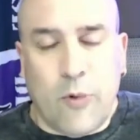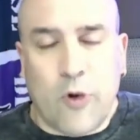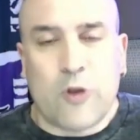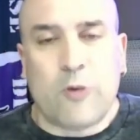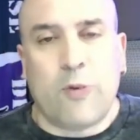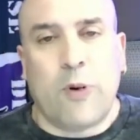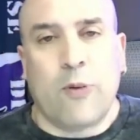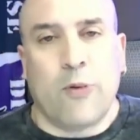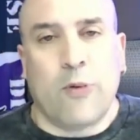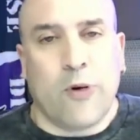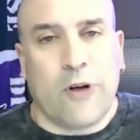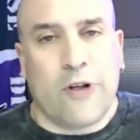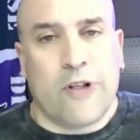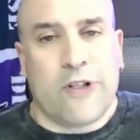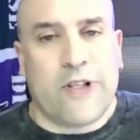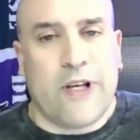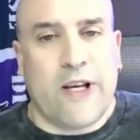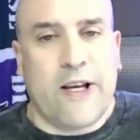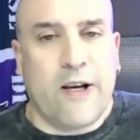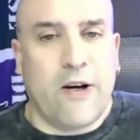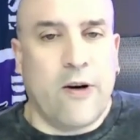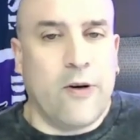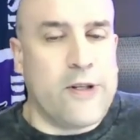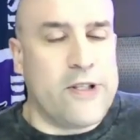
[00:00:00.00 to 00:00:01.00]
people are going to
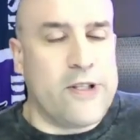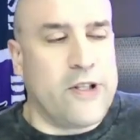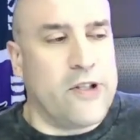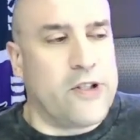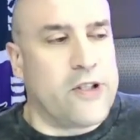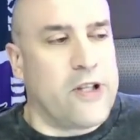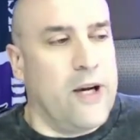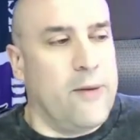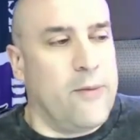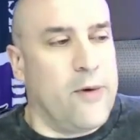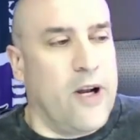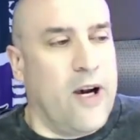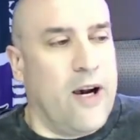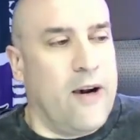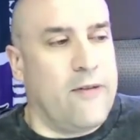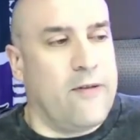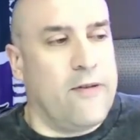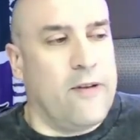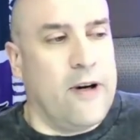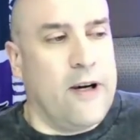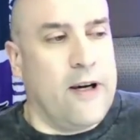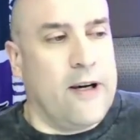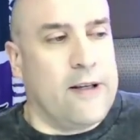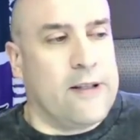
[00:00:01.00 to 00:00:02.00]
say, he's just coming
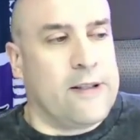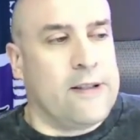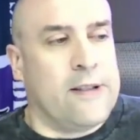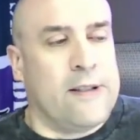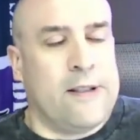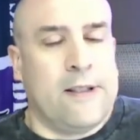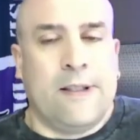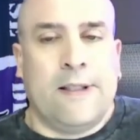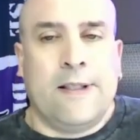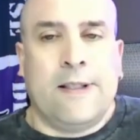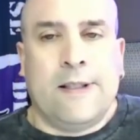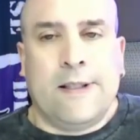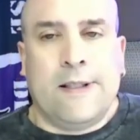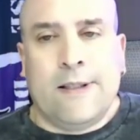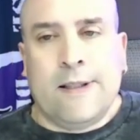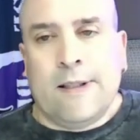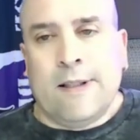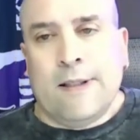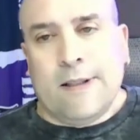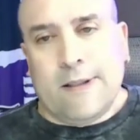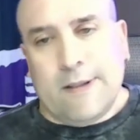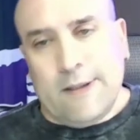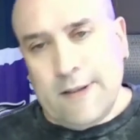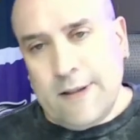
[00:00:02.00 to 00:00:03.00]
off a
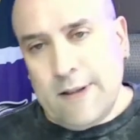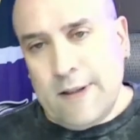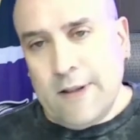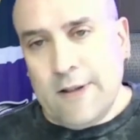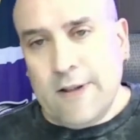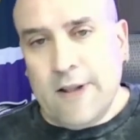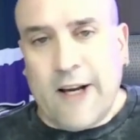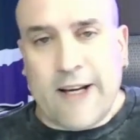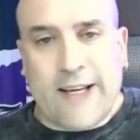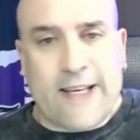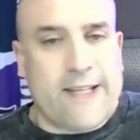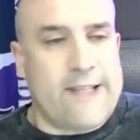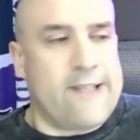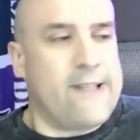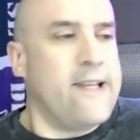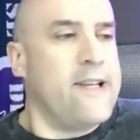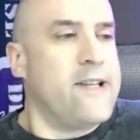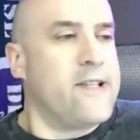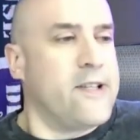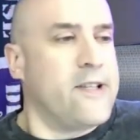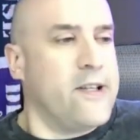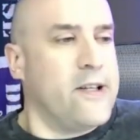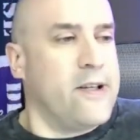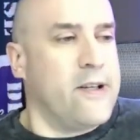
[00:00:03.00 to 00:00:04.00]
lucky
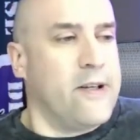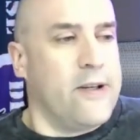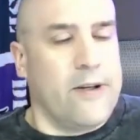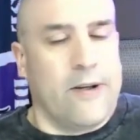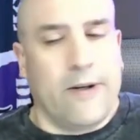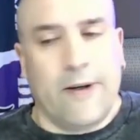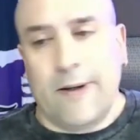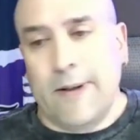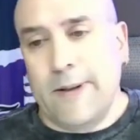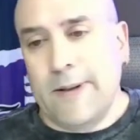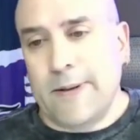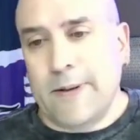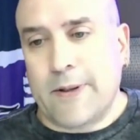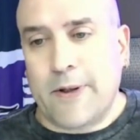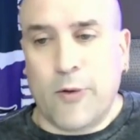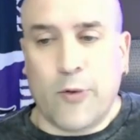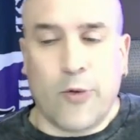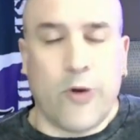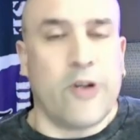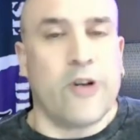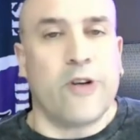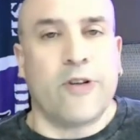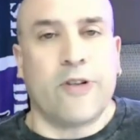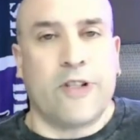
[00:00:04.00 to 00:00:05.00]
season or a
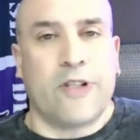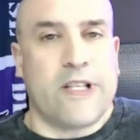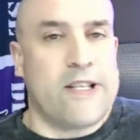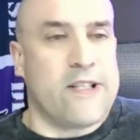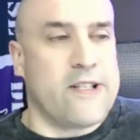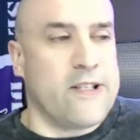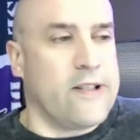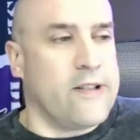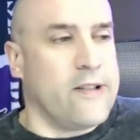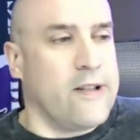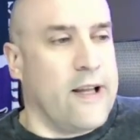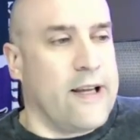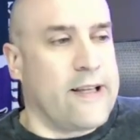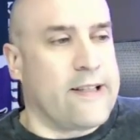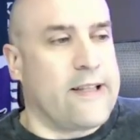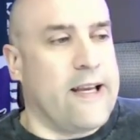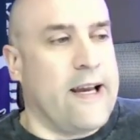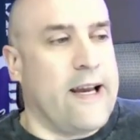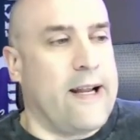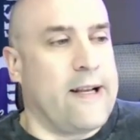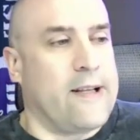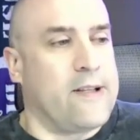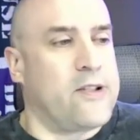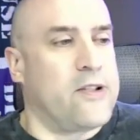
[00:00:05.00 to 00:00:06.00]
career season like
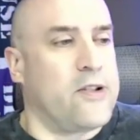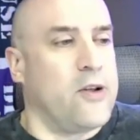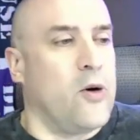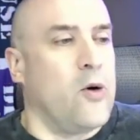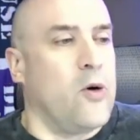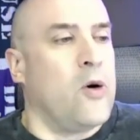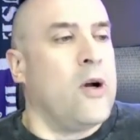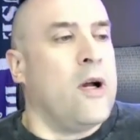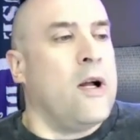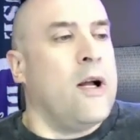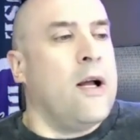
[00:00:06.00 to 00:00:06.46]
that. So,